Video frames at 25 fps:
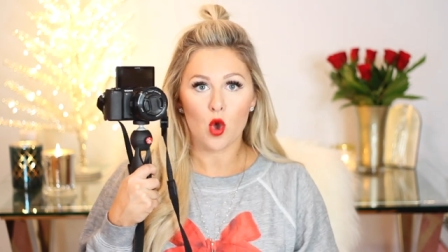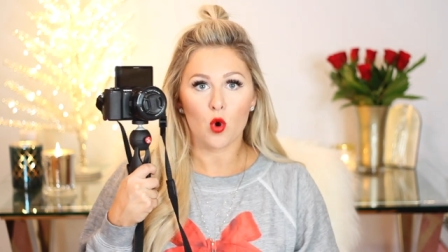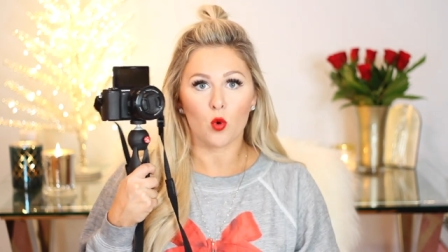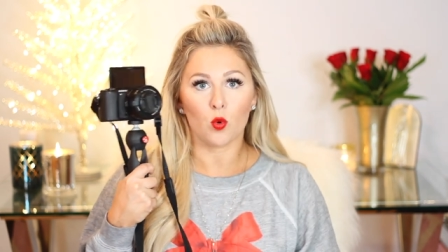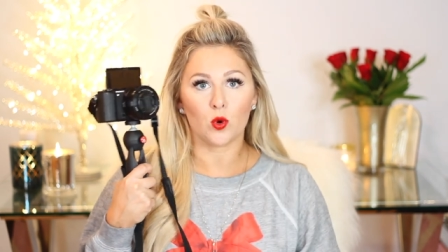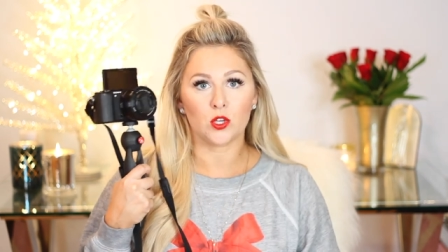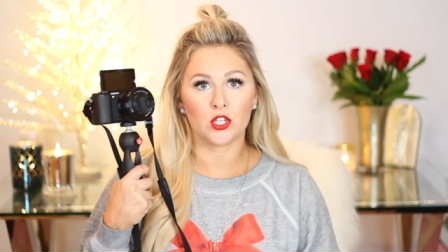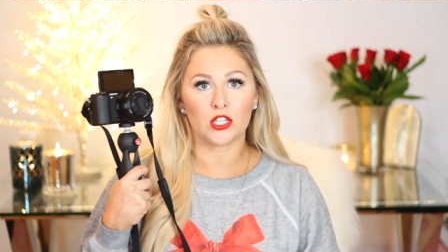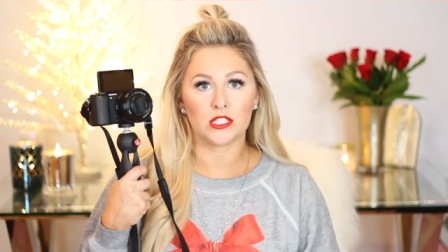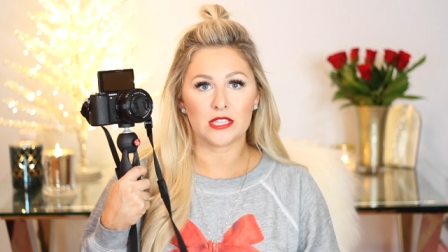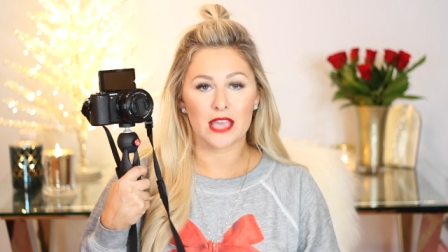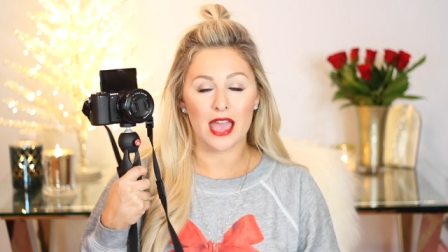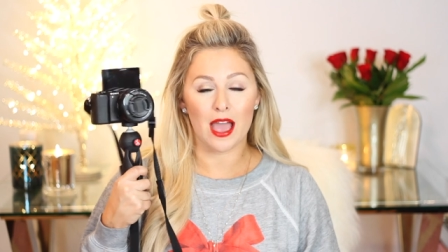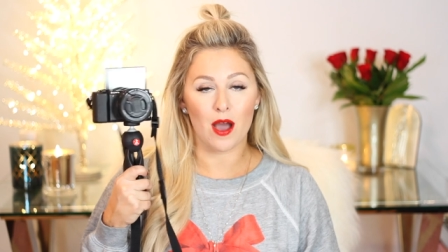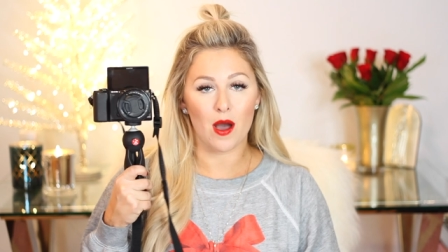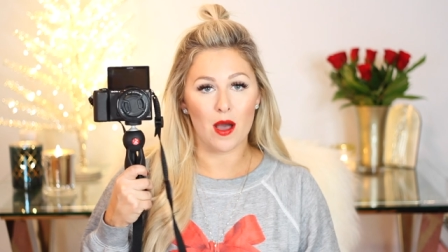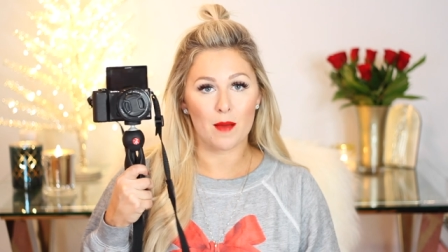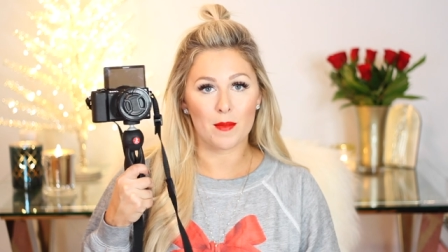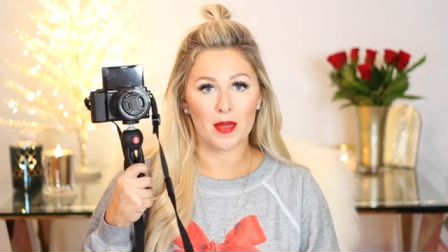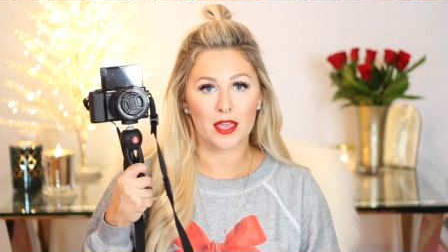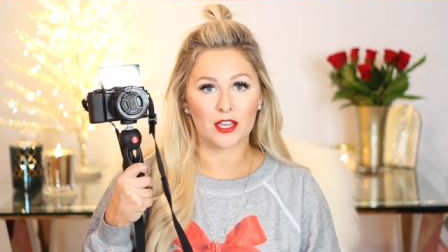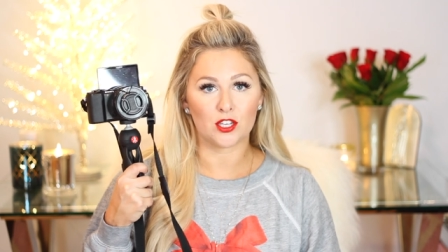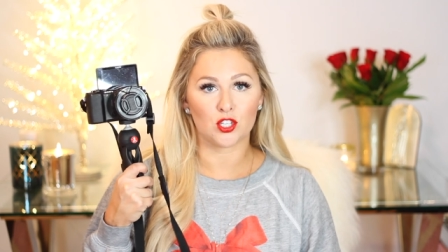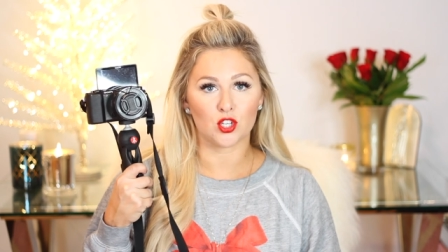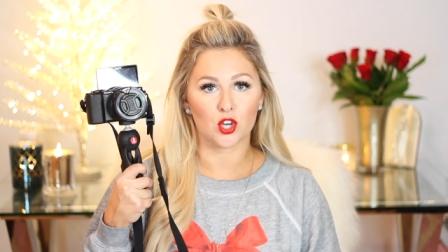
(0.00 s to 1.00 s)
which is how I
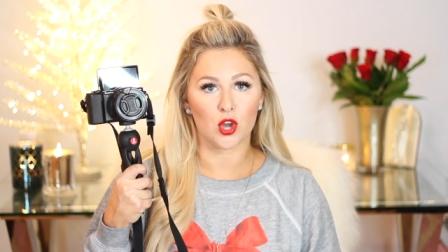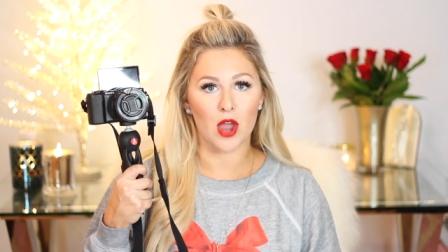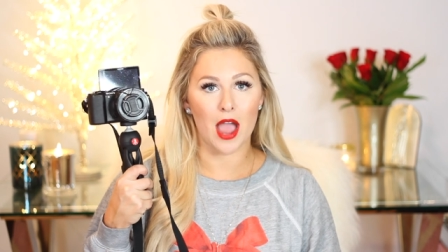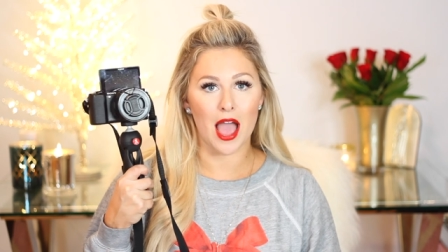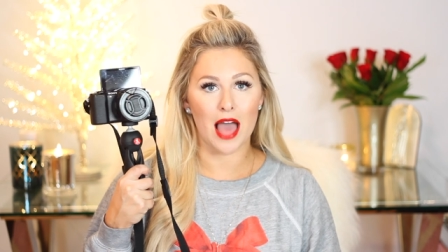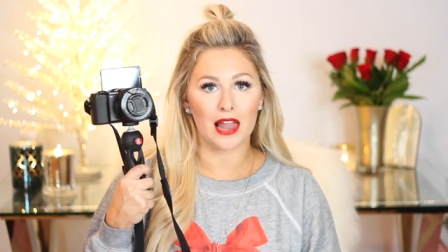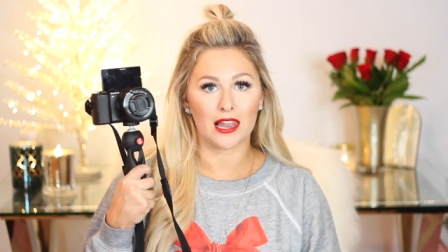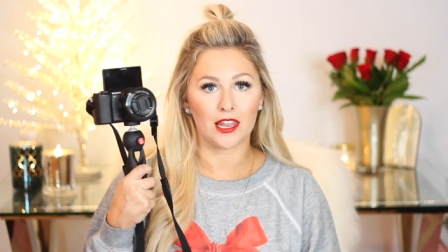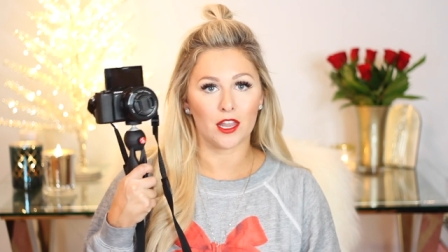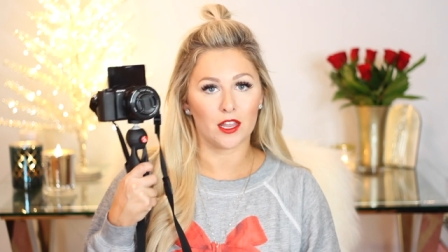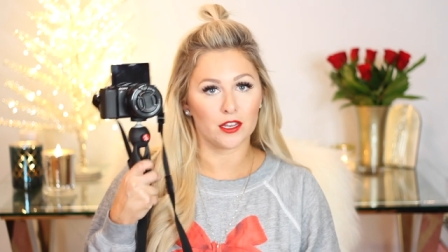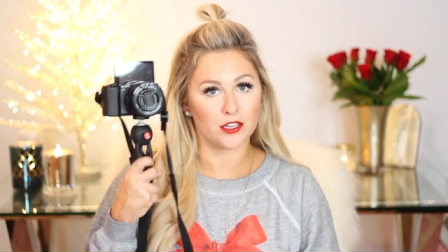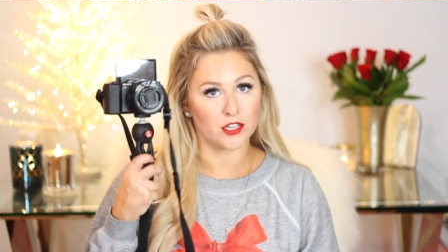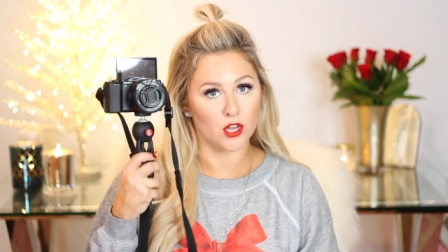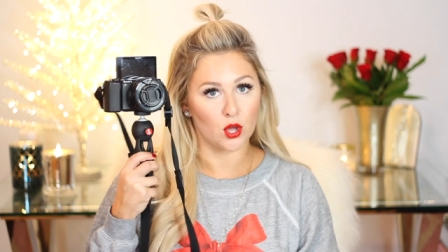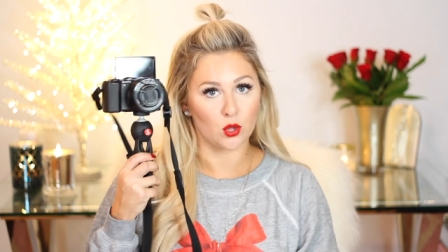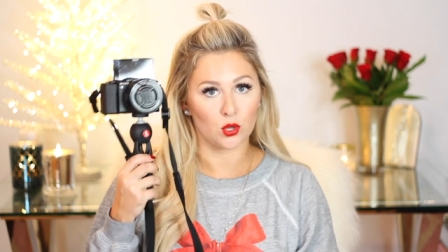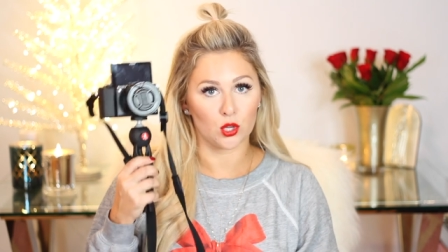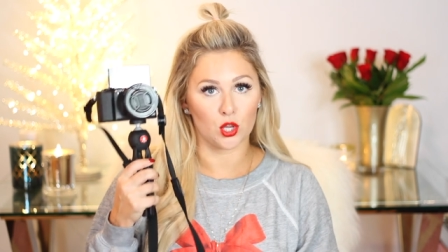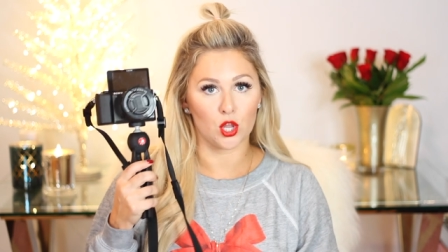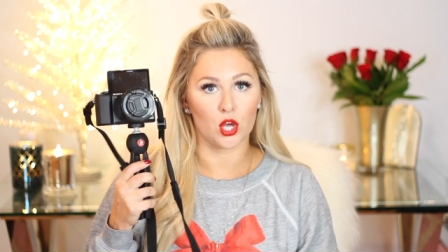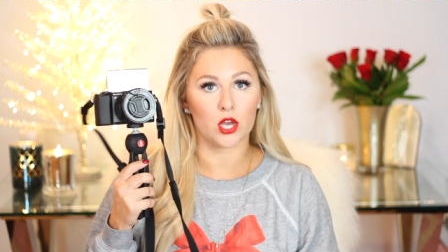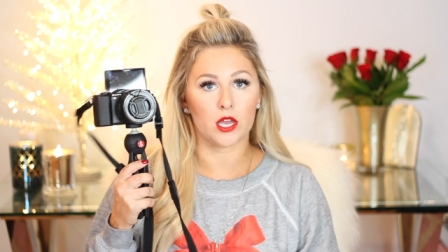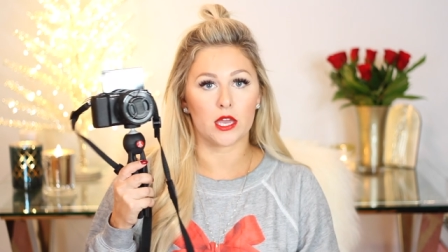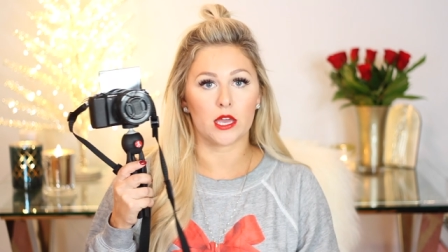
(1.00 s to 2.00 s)
make sure I
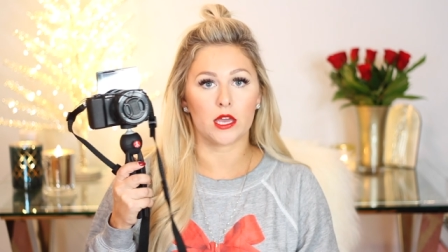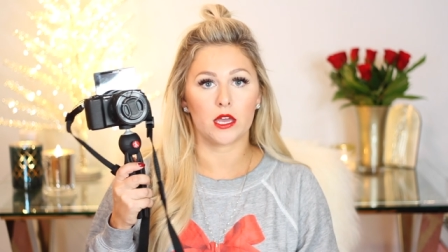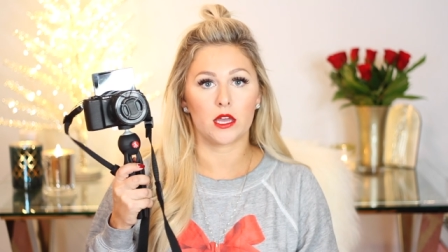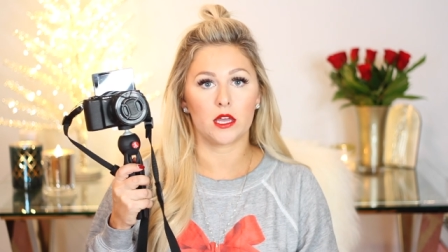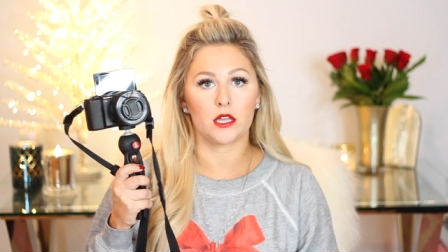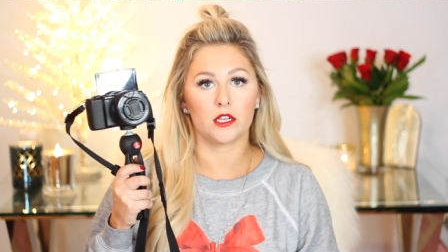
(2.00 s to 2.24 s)
don't look